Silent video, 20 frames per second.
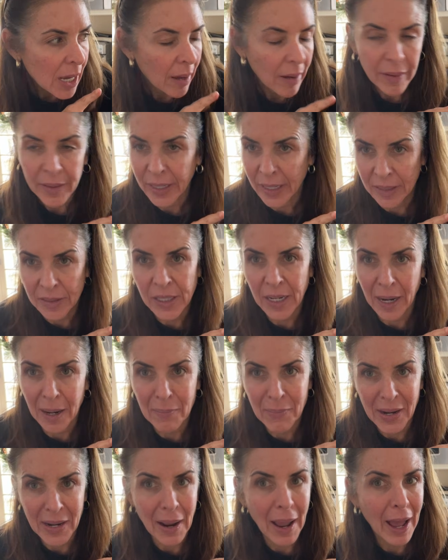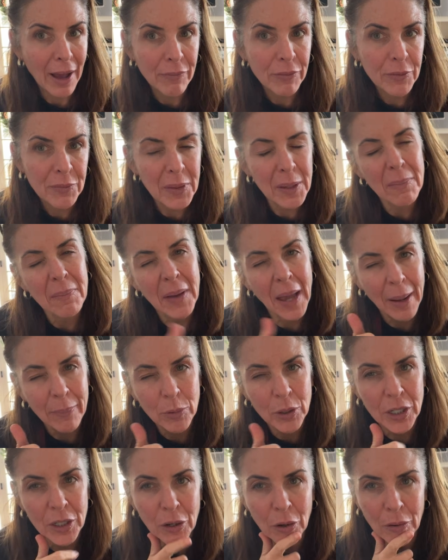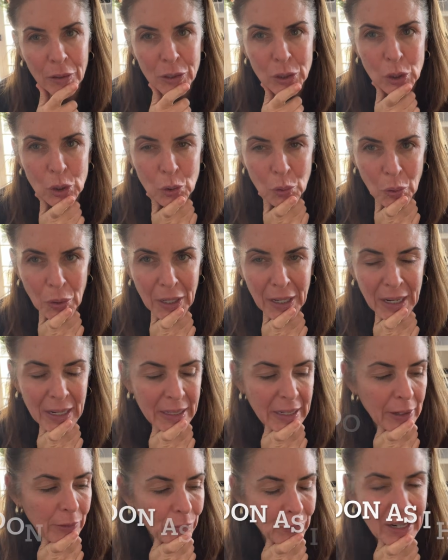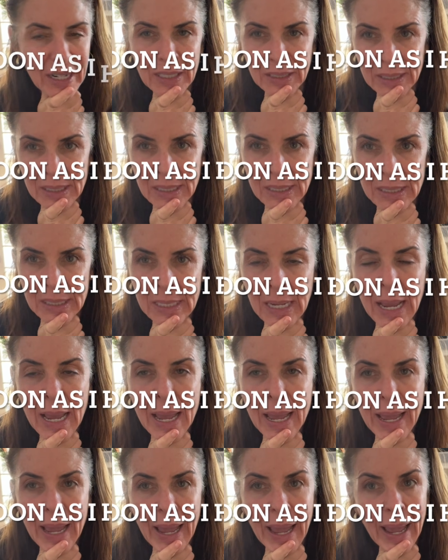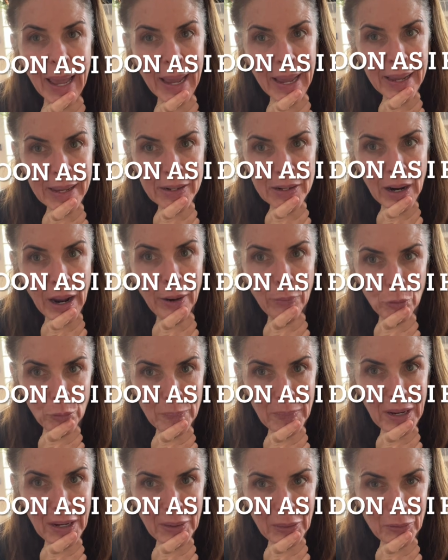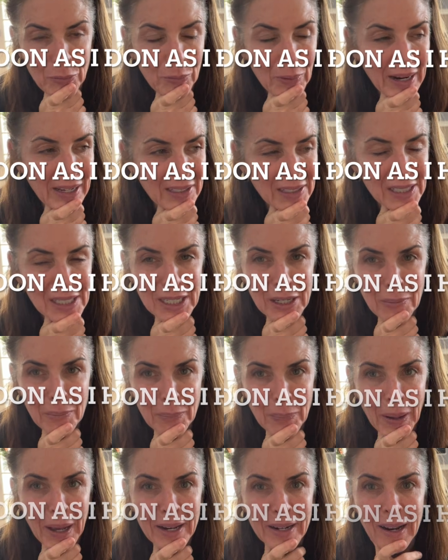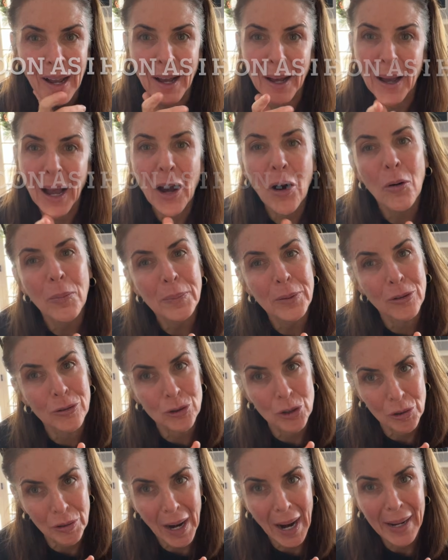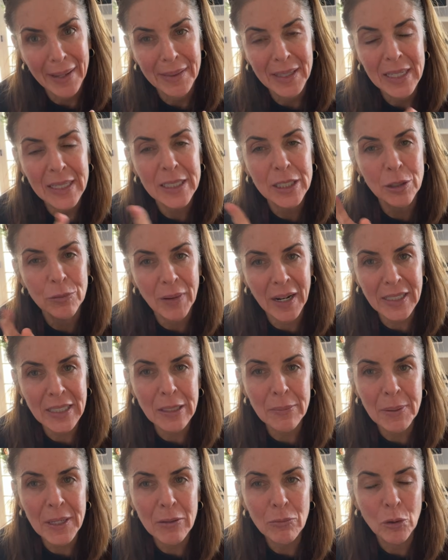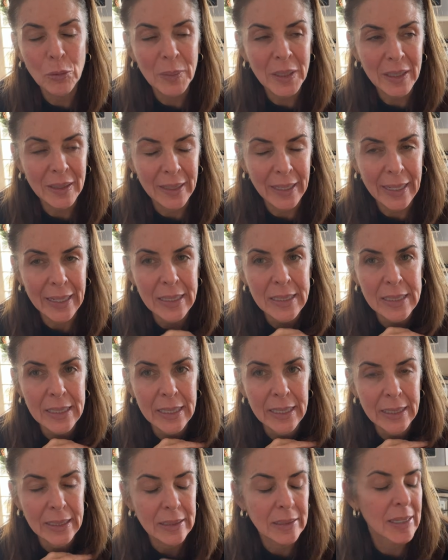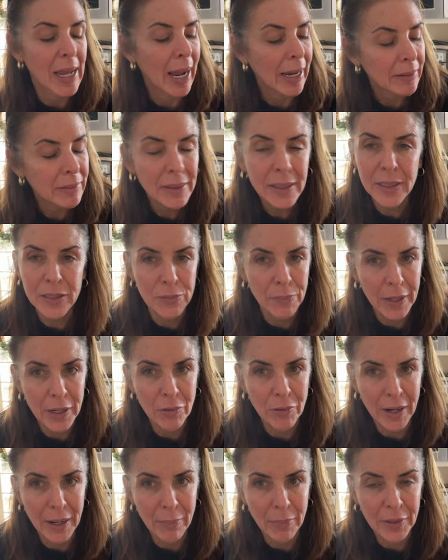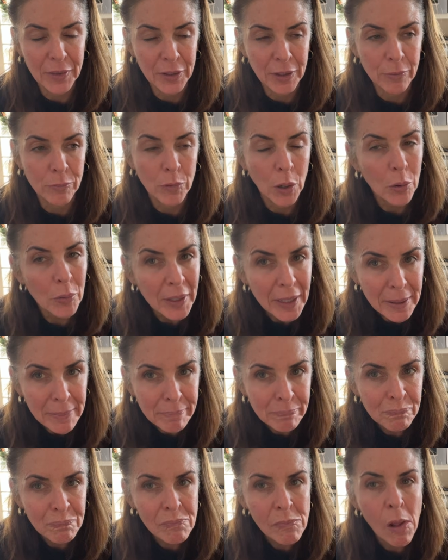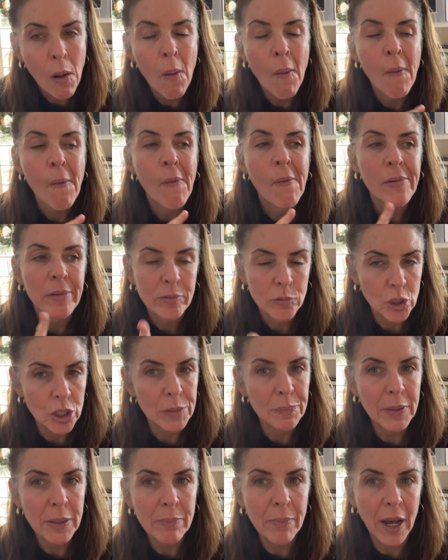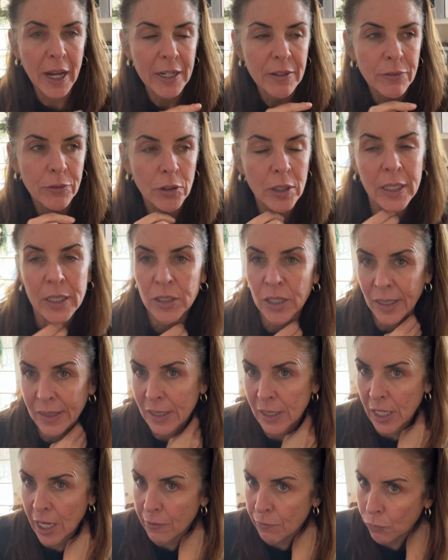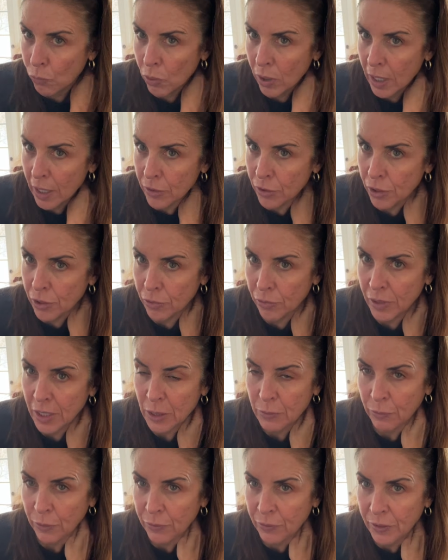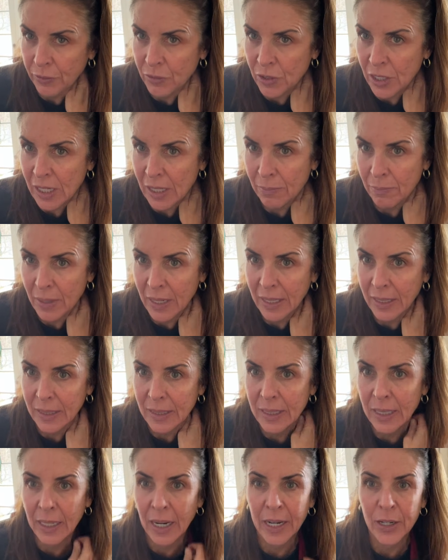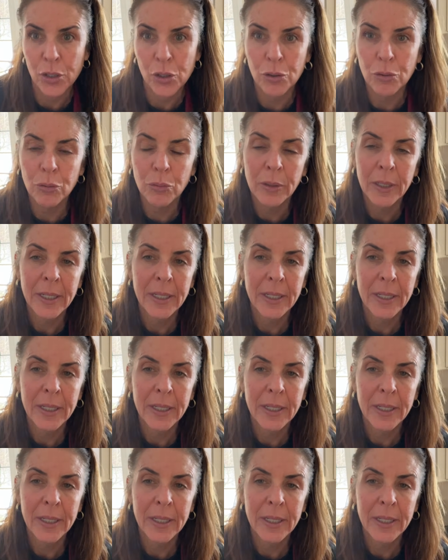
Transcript: like I said, I made half of them. I'm going to go to the store and get raisins, and I will make the rest. But I hope you'll try these. The recipe will be linked exactly as my grandmother wrote it. Just be mindful, it does say 400 degrees for 15 minutes, and I do,